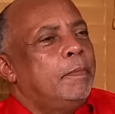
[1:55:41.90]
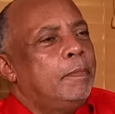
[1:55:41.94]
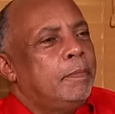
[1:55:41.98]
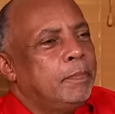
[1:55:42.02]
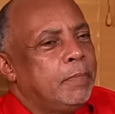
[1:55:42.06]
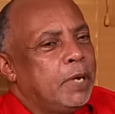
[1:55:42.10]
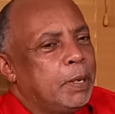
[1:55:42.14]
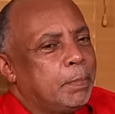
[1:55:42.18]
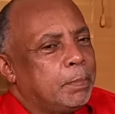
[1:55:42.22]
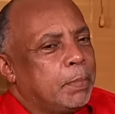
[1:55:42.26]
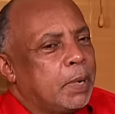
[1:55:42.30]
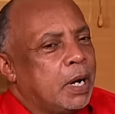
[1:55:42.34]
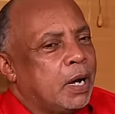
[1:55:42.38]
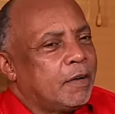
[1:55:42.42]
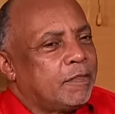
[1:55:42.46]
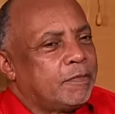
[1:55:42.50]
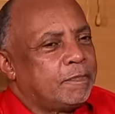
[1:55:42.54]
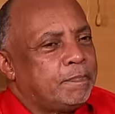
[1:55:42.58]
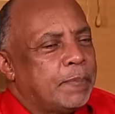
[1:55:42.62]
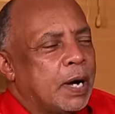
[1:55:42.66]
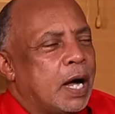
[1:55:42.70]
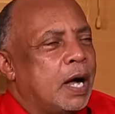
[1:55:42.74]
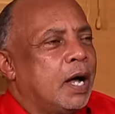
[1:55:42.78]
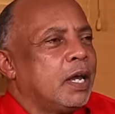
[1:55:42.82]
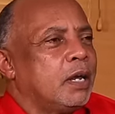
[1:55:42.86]
member
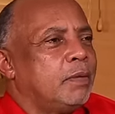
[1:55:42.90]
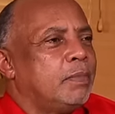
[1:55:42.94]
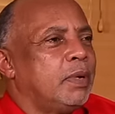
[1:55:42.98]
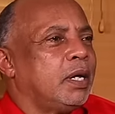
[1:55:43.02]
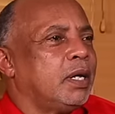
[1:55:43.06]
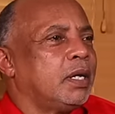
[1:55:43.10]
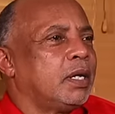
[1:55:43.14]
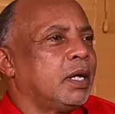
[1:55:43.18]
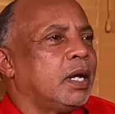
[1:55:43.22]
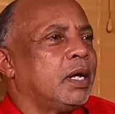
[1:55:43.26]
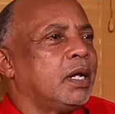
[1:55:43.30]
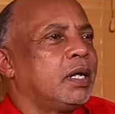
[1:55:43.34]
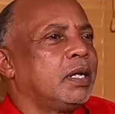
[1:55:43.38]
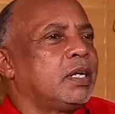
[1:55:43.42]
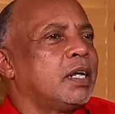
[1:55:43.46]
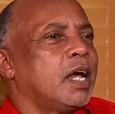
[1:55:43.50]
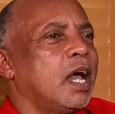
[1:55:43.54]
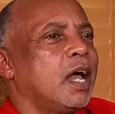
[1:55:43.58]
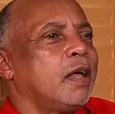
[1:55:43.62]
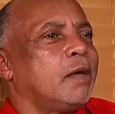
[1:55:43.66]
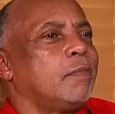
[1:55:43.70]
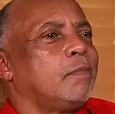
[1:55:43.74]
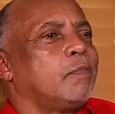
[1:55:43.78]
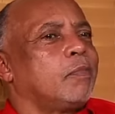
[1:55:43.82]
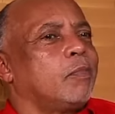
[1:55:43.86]
of parliament at the
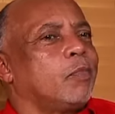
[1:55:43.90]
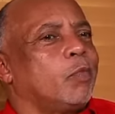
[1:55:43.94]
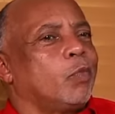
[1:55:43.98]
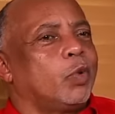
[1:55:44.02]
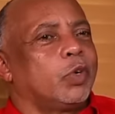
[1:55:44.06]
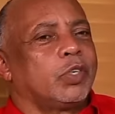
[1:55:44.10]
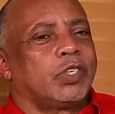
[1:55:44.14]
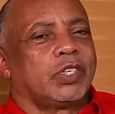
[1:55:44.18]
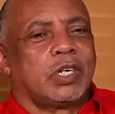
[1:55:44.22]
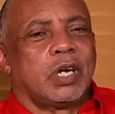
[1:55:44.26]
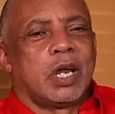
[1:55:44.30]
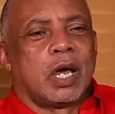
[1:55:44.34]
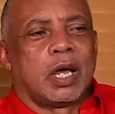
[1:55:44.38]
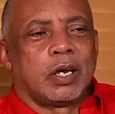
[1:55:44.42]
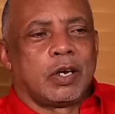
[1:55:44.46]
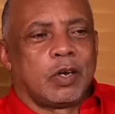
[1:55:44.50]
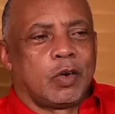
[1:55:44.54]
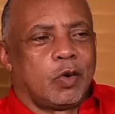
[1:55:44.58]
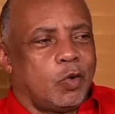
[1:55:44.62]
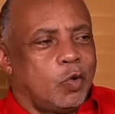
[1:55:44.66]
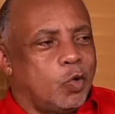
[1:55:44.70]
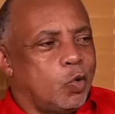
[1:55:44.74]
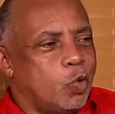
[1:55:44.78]
time was not